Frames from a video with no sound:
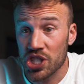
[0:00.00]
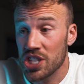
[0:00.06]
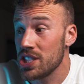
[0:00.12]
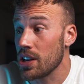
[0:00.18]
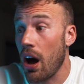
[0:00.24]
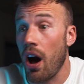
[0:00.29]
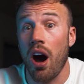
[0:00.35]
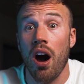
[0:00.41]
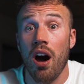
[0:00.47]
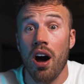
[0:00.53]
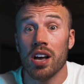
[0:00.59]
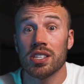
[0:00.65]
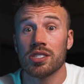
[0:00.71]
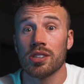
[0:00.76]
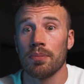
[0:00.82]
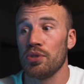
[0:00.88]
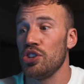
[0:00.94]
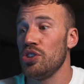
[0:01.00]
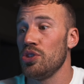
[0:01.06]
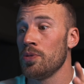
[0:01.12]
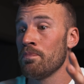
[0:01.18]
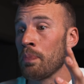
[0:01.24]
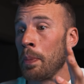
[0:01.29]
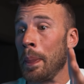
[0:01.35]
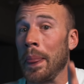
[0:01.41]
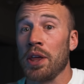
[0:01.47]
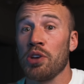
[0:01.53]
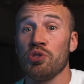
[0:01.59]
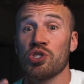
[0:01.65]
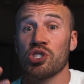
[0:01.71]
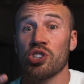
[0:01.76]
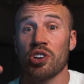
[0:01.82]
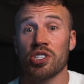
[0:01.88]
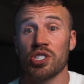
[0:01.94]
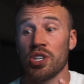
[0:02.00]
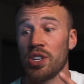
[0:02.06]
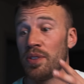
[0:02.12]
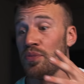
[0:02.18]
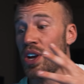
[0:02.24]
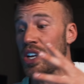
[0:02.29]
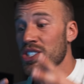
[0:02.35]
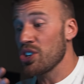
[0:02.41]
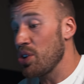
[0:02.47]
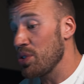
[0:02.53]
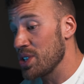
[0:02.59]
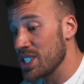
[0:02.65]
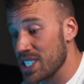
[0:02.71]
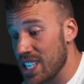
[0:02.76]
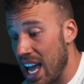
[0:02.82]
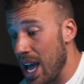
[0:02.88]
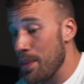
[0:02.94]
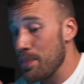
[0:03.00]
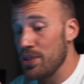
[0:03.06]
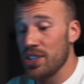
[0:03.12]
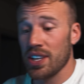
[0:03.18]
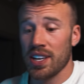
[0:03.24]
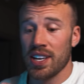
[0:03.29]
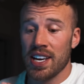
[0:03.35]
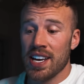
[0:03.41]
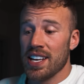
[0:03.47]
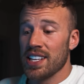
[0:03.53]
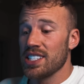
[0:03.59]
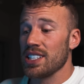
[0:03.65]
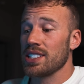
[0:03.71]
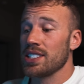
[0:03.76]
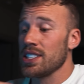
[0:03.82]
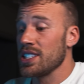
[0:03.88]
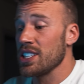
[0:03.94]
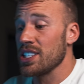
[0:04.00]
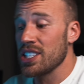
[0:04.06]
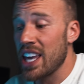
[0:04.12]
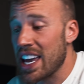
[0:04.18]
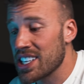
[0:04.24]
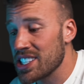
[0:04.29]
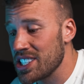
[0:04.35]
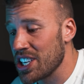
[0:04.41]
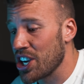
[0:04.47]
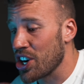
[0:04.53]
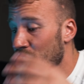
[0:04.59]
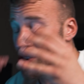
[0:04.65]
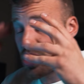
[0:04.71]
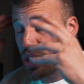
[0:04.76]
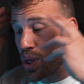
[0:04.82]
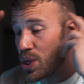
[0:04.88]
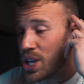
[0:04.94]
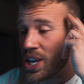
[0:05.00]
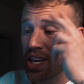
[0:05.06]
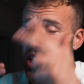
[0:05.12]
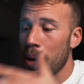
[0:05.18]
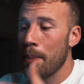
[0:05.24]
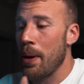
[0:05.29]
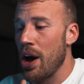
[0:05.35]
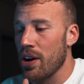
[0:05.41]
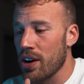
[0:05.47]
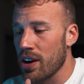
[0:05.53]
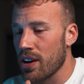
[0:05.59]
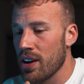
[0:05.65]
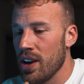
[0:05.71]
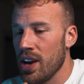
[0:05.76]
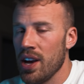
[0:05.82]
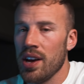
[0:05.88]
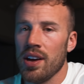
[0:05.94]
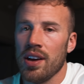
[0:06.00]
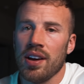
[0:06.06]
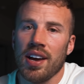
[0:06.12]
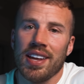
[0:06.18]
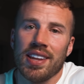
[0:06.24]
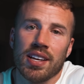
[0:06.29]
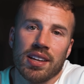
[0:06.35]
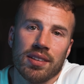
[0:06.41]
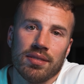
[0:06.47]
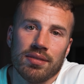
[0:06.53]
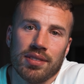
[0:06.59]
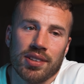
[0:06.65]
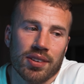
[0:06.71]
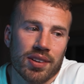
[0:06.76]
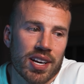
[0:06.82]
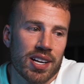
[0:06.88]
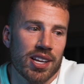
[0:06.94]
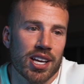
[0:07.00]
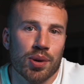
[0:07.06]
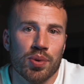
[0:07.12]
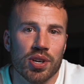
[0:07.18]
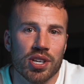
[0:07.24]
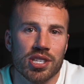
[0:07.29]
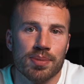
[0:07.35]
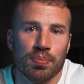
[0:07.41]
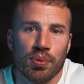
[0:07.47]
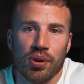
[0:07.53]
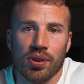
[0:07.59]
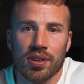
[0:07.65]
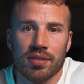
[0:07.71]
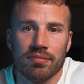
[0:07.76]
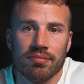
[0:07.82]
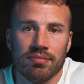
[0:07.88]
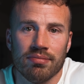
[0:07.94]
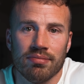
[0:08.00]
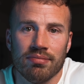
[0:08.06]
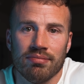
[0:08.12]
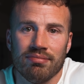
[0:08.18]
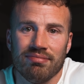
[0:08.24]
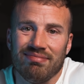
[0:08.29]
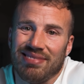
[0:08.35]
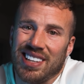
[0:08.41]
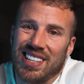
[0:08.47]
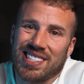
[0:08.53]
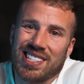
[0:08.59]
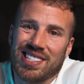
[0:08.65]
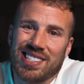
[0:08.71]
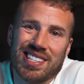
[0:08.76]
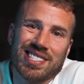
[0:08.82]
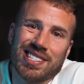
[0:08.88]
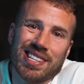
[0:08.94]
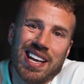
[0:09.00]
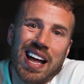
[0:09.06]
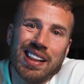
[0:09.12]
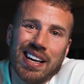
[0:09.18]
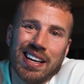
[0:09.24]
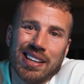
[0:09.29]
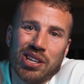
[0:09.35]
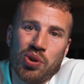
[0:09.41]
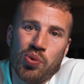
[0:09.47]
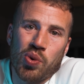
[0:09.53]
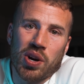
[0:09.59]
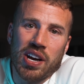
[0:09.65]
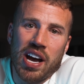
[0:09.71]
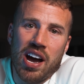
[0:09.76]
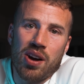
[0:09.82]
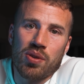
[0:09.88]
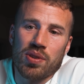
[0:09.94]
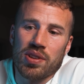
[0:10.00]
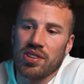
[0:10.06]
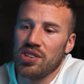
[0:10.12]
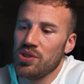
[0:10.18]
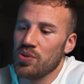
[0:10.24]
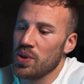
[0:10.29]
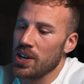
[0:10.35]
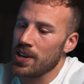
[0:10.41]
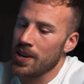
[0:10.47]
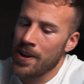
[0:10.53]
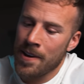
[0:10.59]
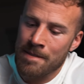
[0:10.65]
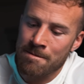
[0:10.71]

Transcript: she's awesome and then you you start to invest all this time into to, to, to texting her to thinking about her and then you know kind of like we explored it's just it's just not likely to work out and then you get